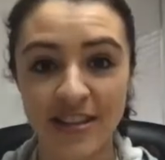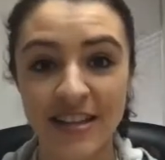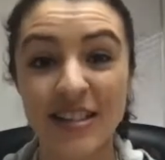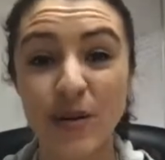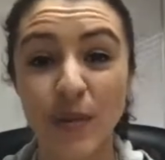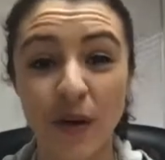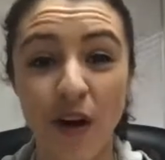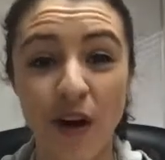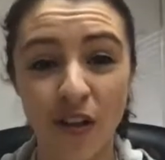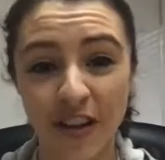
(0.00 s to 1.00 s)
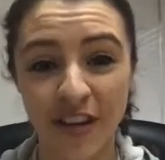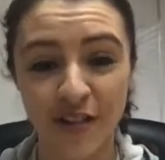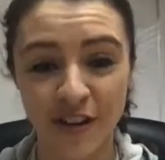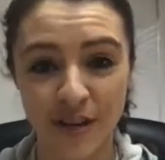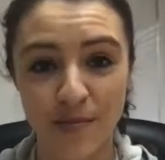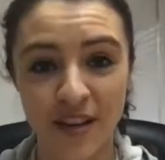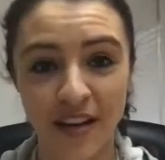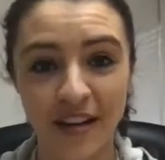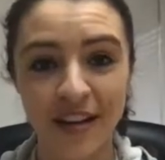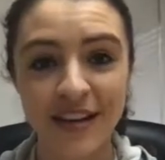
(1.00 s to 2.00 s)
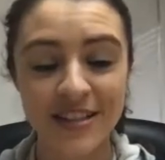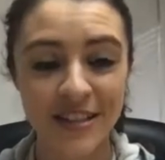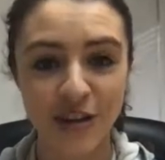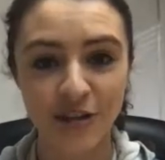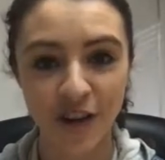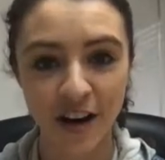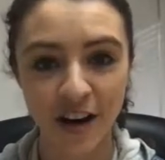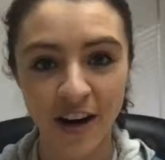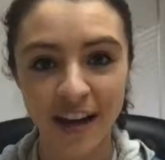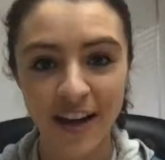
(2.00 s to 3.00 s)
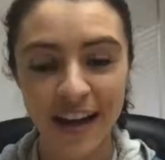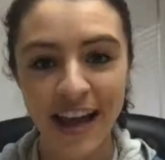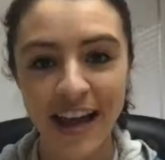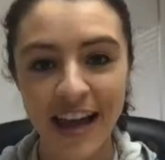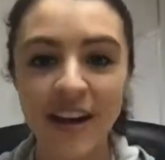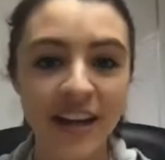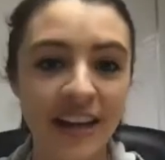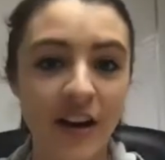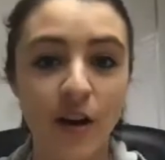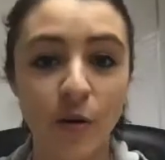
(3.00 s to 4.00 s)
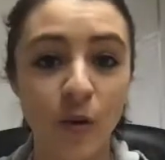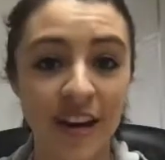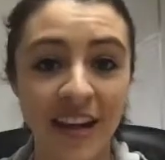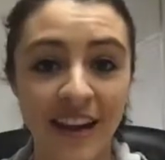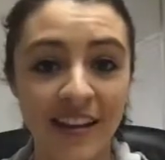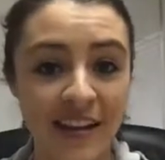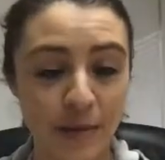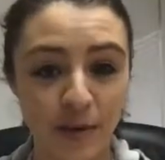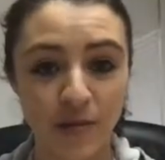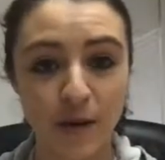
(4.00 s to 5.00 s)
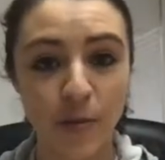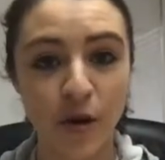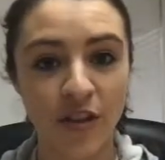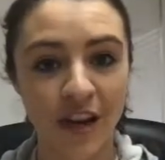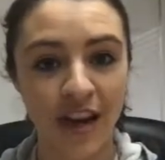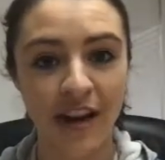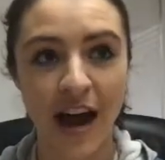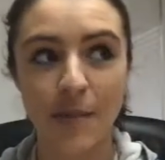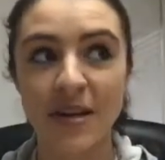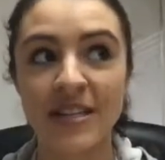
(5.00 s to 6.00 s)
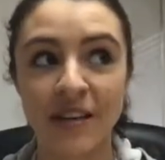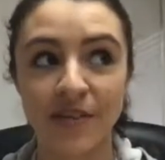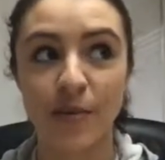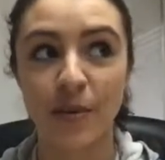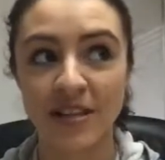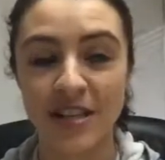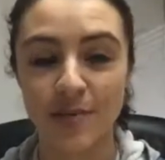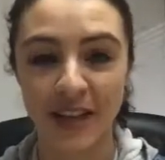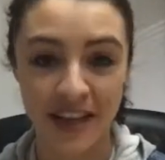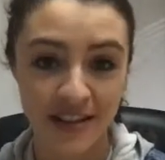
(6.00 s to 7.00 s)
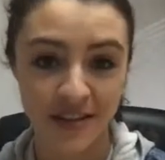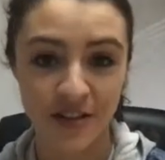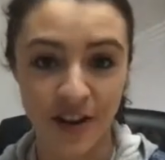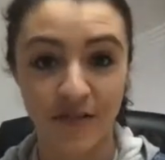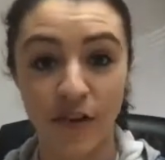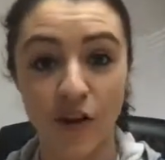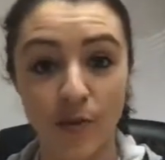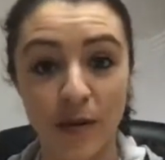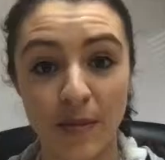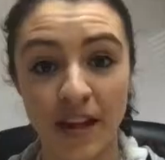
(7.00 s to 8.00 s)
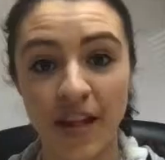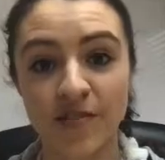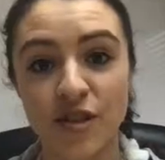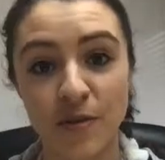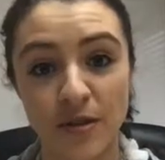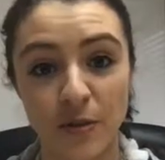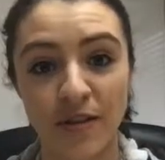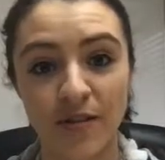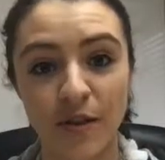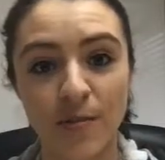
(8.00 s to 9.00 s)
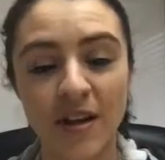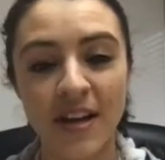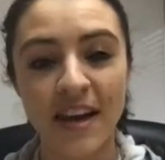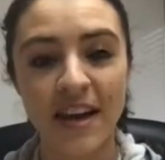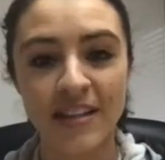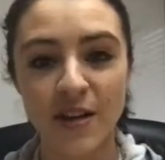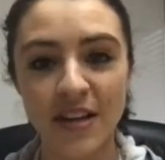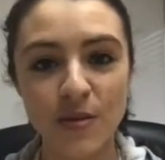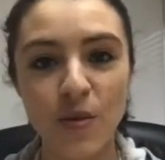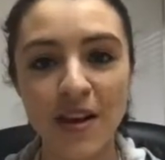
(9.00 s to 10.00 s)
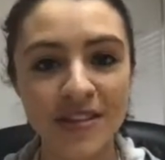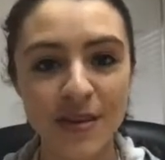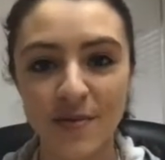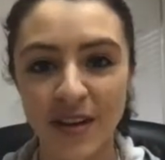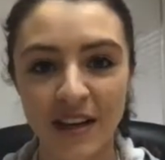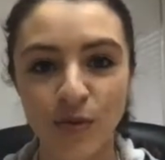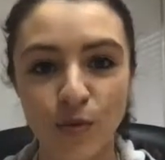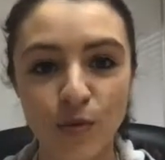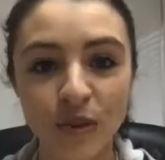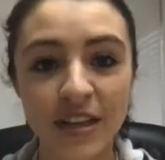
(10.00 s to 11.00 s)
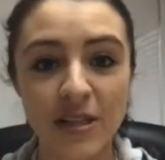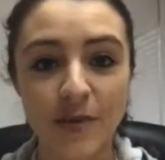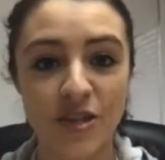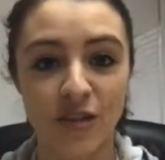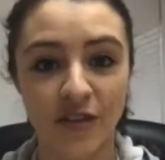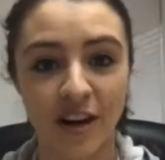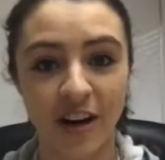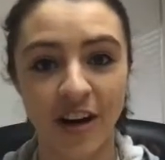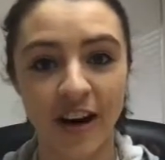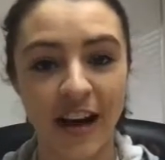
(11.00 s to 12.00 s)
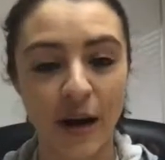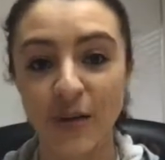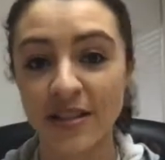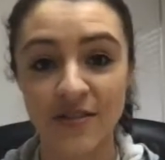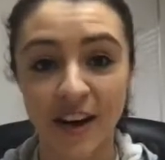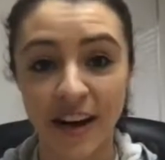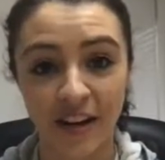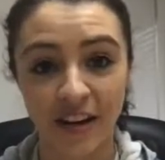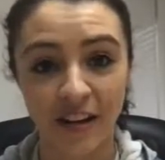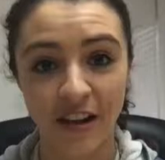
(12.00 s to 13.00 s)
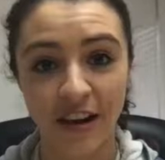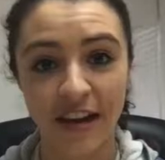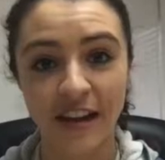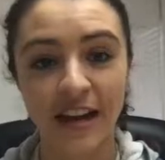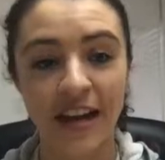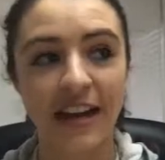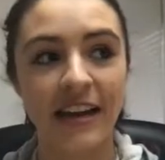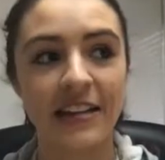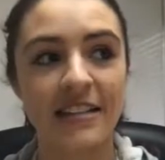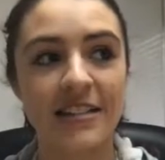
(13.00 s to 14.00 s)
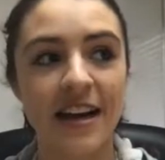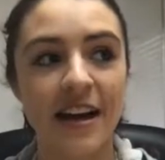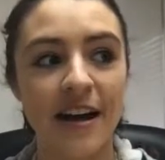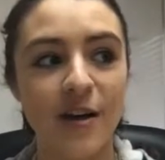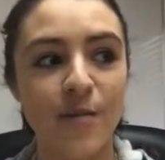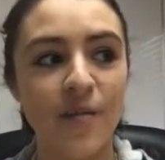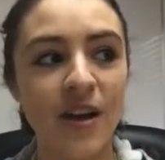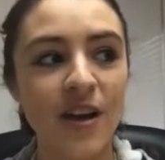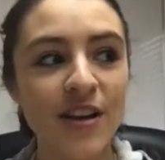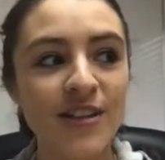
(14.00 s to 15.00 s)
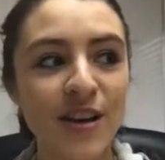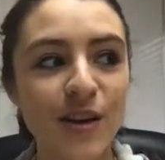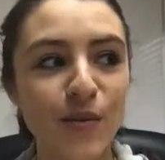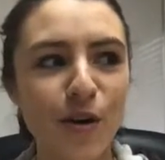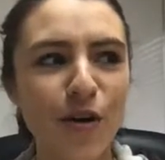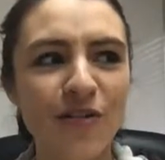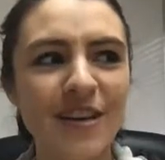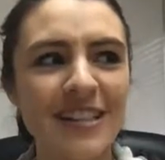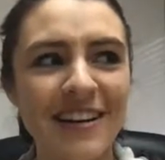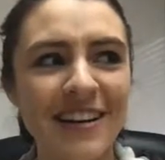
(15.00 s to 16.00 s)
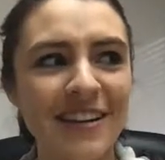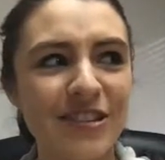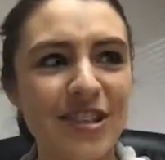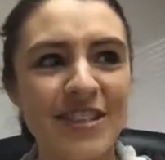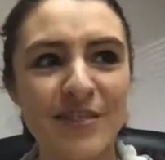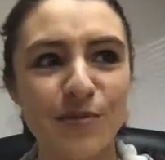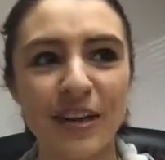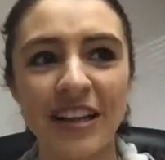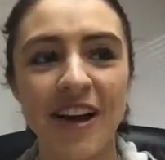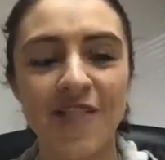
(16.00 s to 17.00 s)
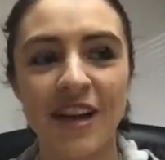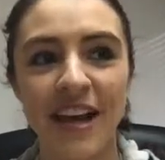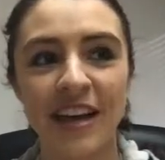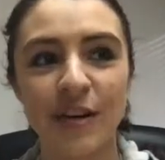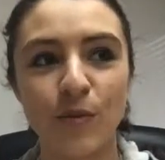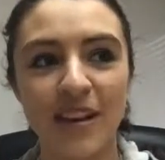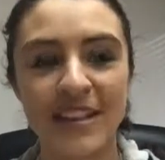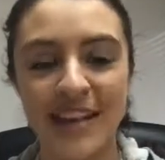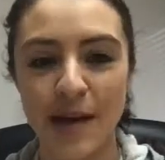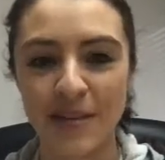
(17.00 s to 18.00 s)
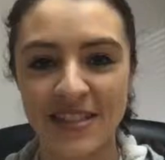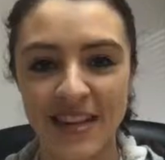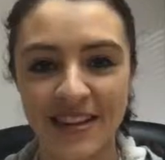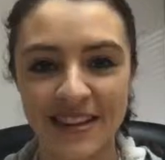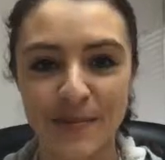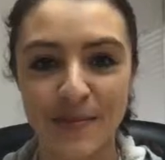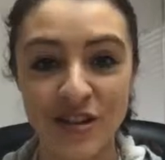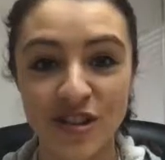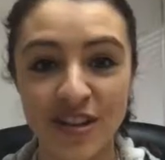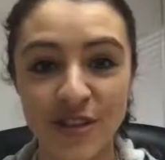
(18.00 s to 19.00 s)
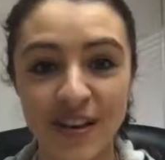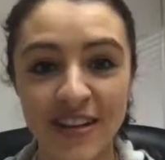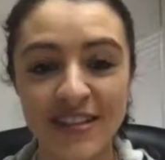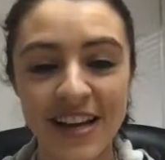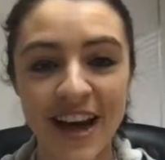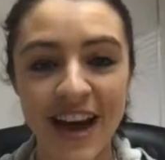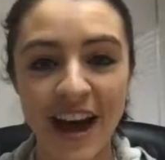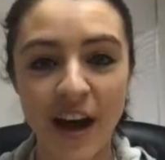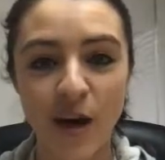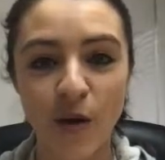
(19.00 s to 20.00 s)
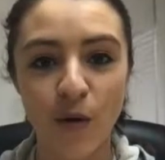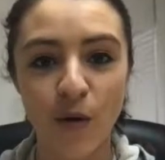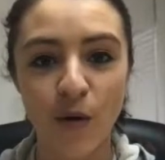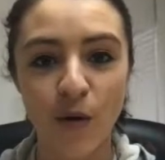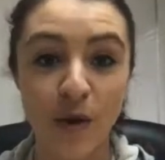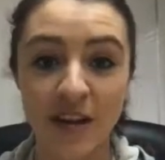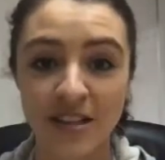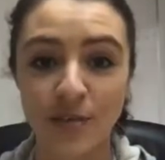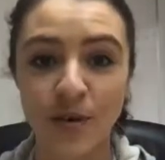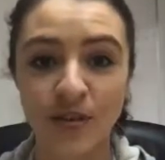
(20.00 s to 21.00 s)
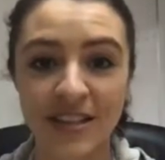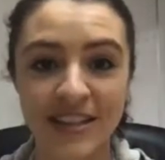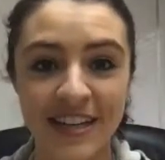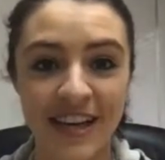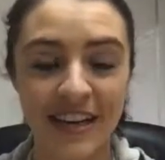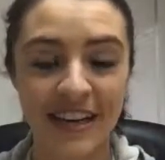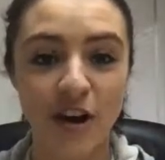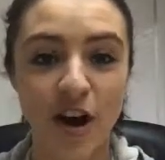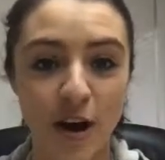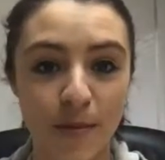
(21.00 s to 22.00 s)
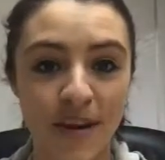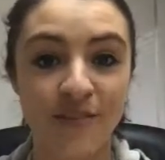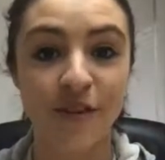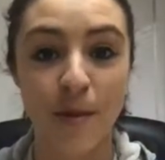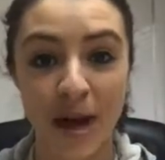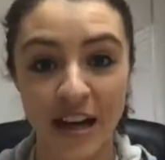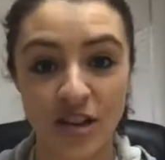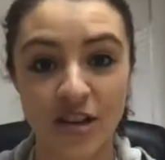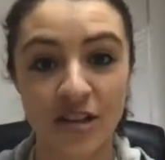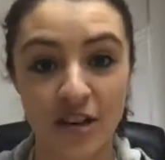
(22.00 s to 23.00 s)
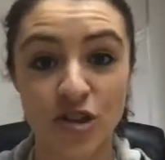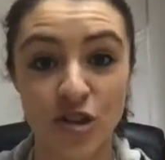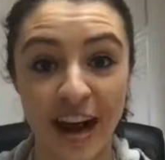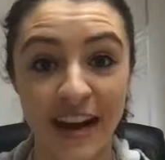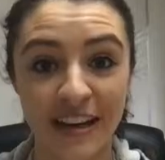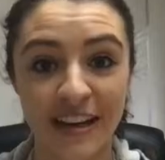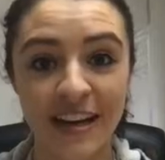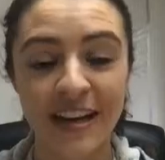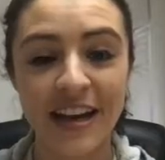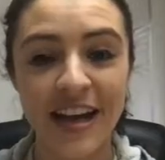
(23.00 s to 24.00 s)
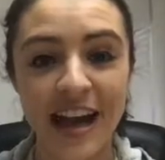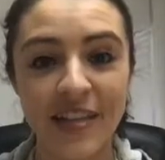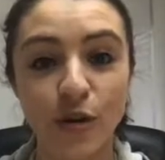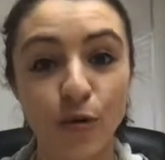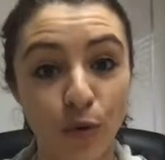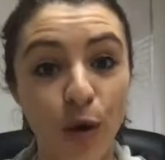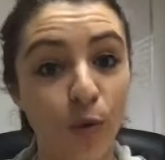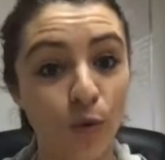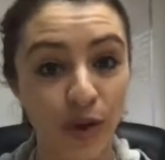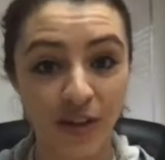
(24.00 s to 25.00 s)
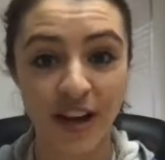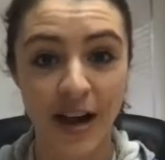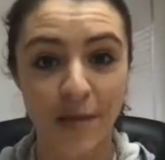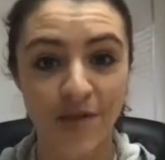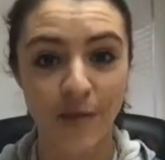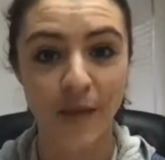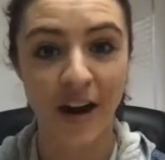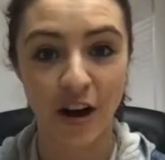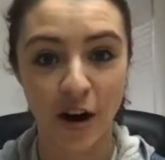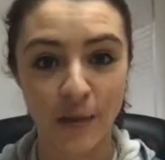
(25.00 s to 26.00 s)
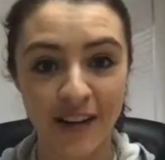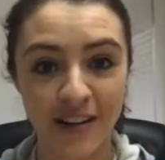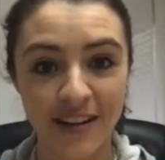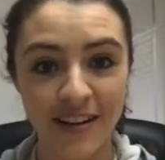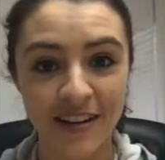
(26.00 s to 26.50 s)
And so we were all looking for something to do for her. And if I can count on one hand the number of people that I'm a different person because of their involvement in my life, she was one of them. And so I just wanted something really special for her, and I wasn't finding it online. And so over dinner, just really offhand, one of the diamond scientists mentioned to us how it's possible to take carbon from ashes or extract it and then grow a real diamond from that carbon.